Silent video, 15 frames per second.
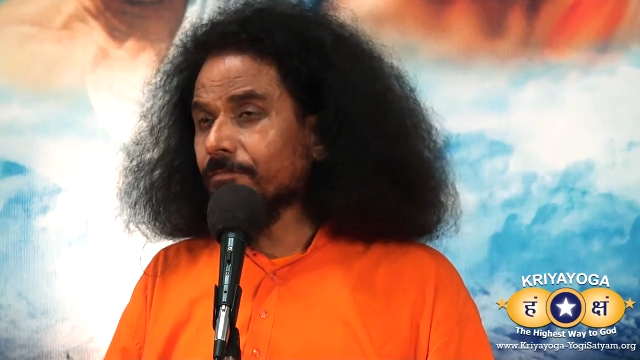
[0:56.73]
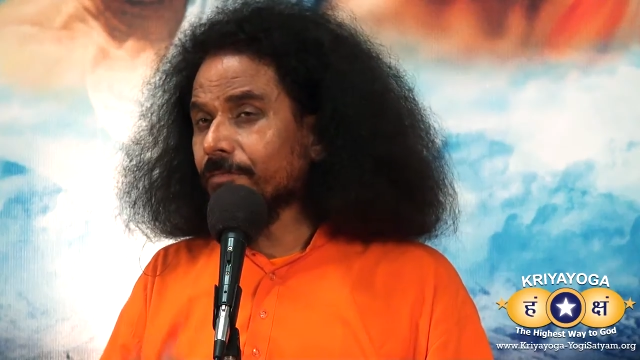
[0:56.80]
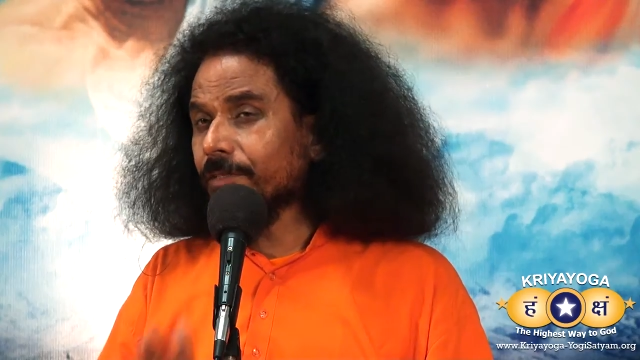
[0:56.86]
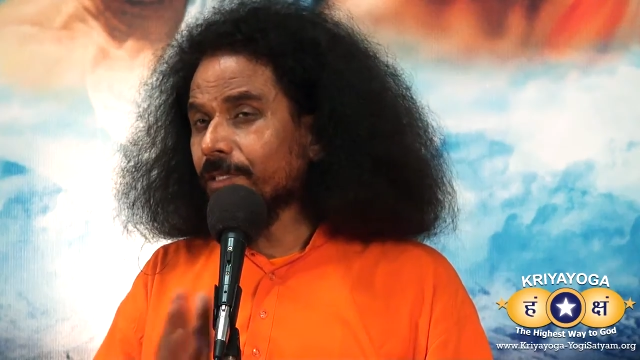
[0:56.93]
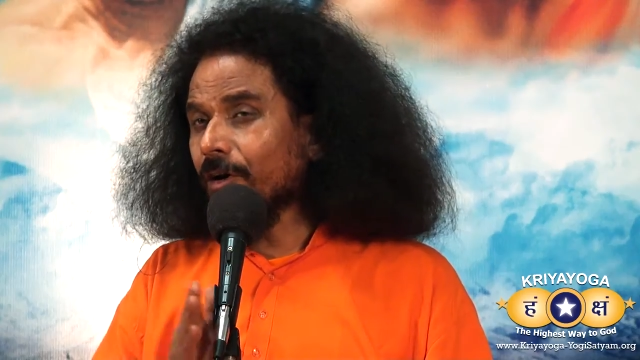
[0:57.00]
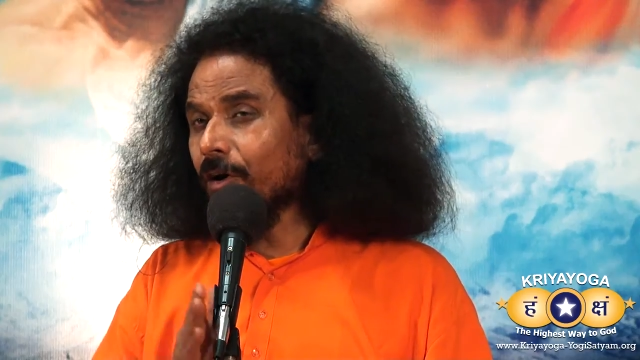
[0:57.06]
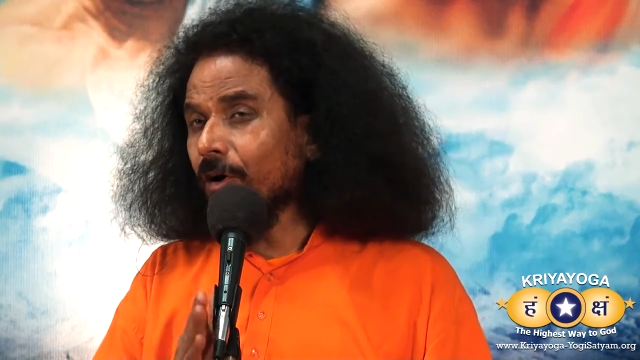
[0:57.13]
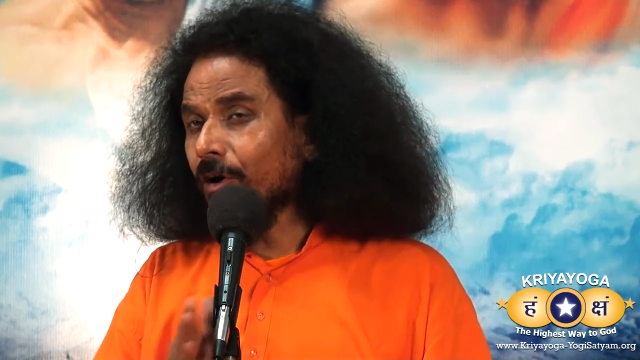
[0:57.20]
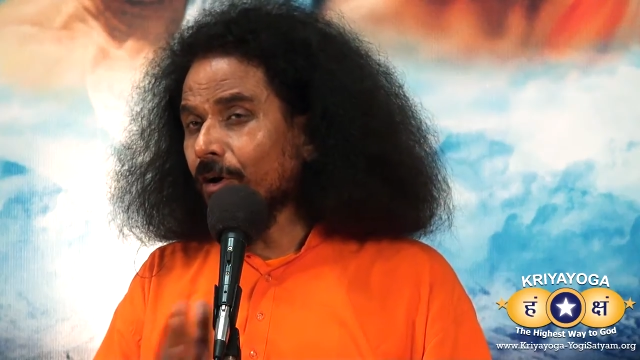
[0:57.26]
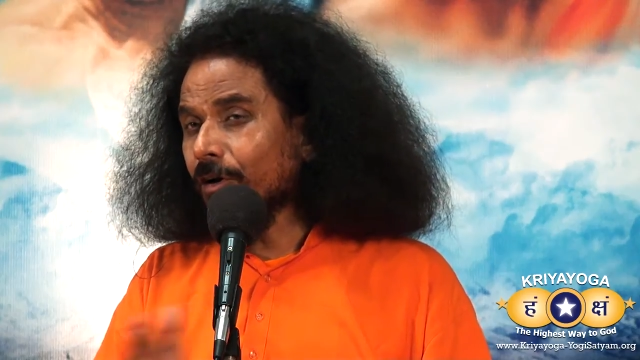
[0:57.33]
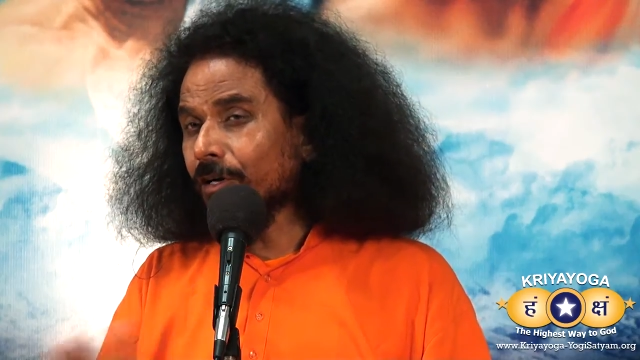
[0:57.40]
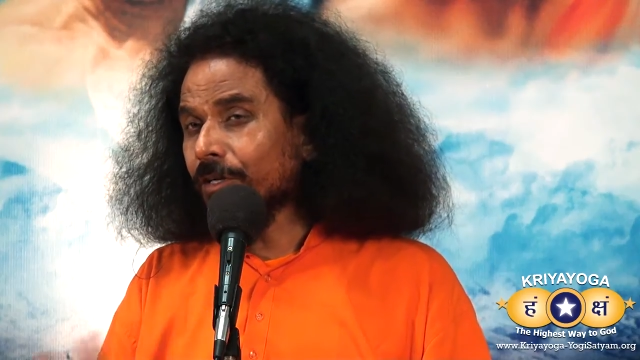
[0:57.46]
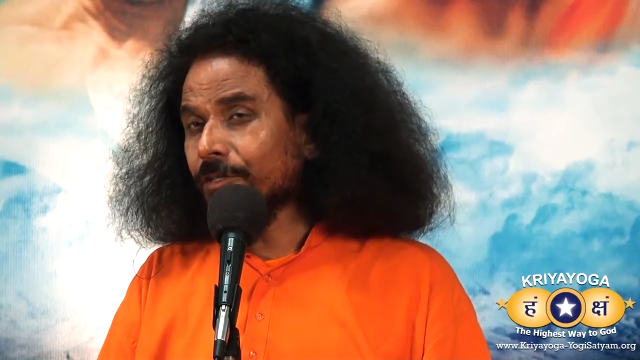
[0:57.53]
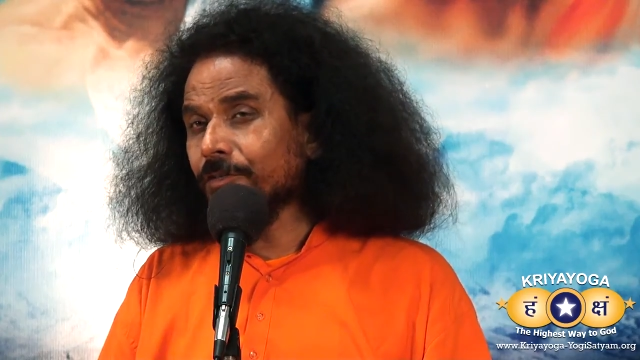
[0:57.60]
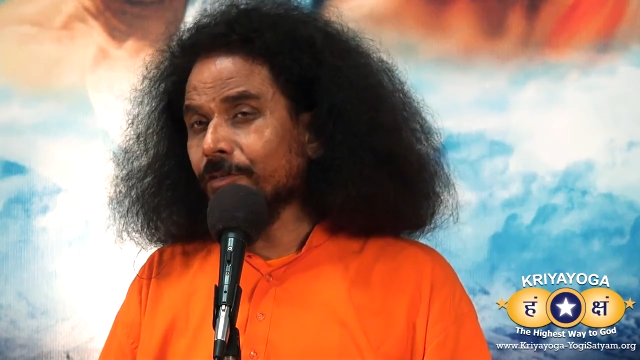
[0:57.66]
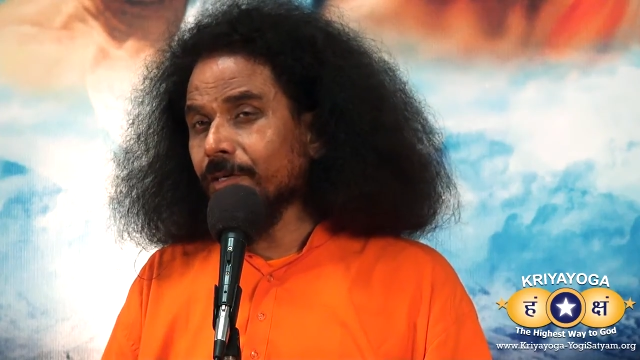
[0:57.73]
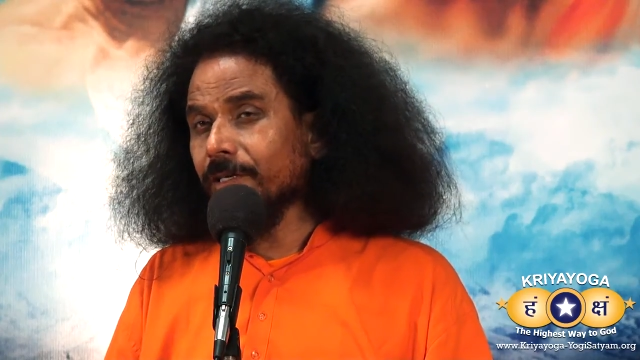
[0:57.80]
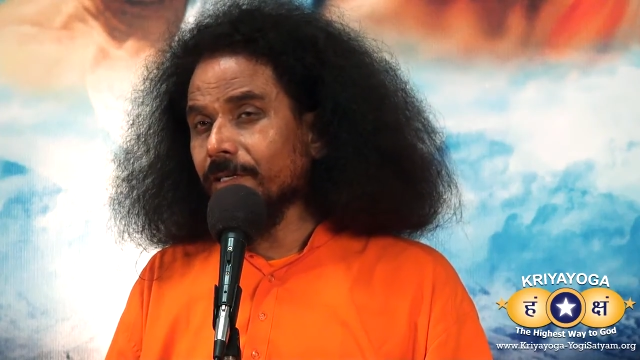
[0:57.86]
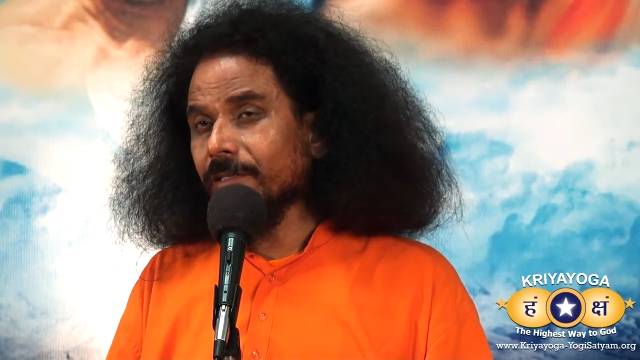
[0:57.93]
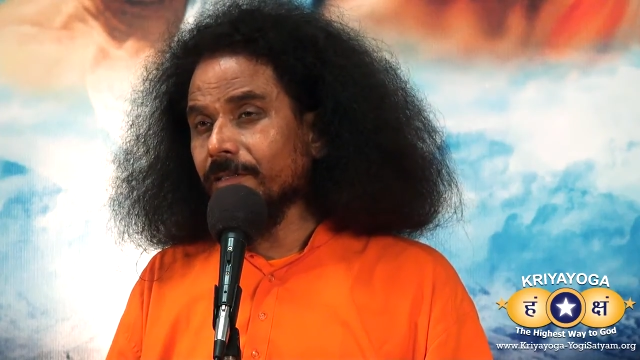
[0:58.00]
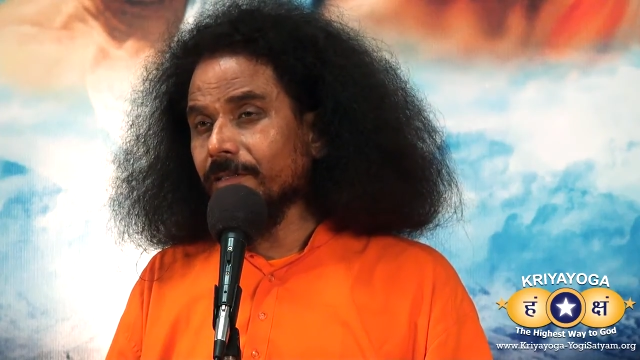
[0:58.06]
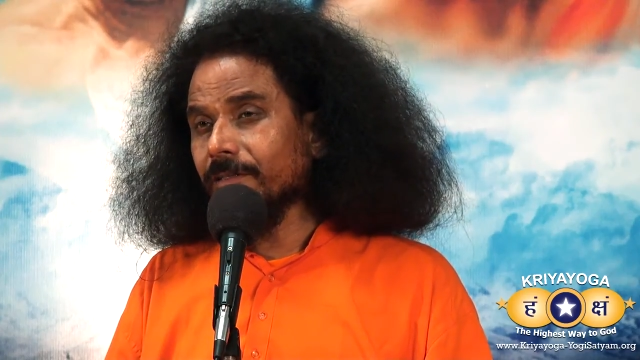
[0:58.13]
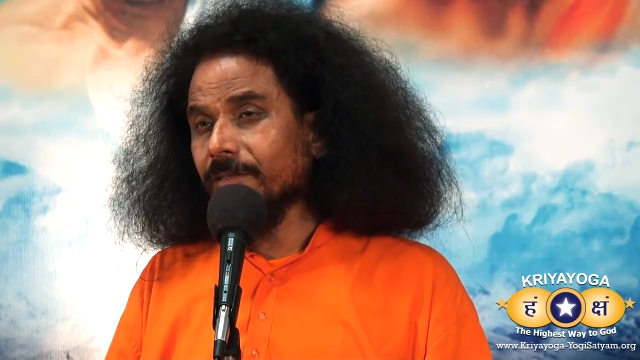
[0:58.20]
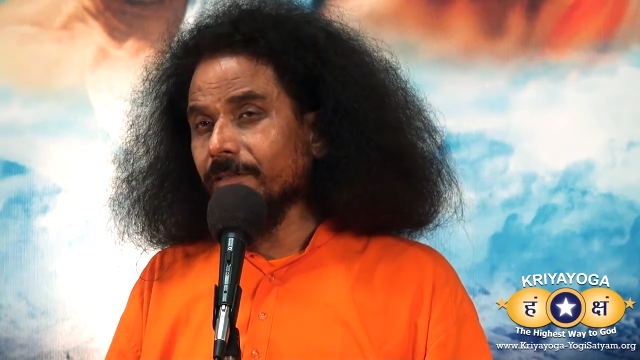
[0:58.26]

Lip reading: with all joy,